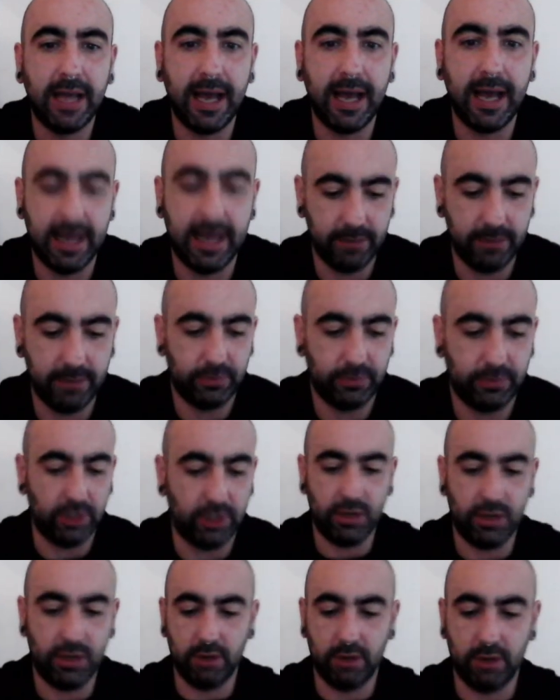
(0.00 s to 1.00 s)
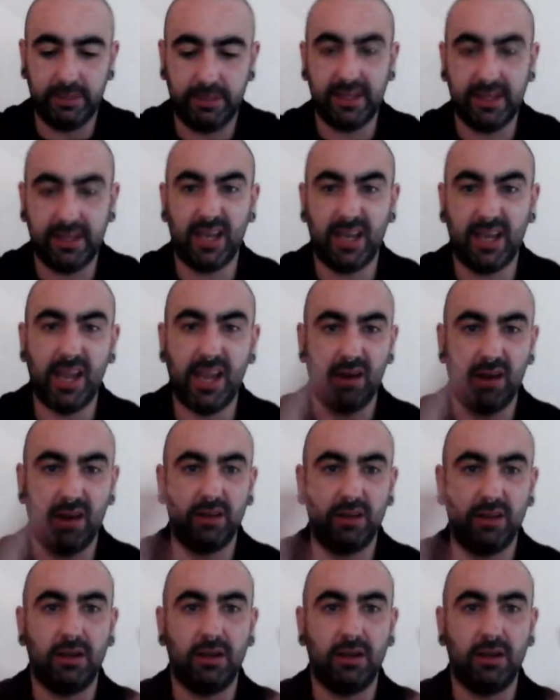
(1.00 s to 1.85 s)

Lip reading: Done the odd wee thing here and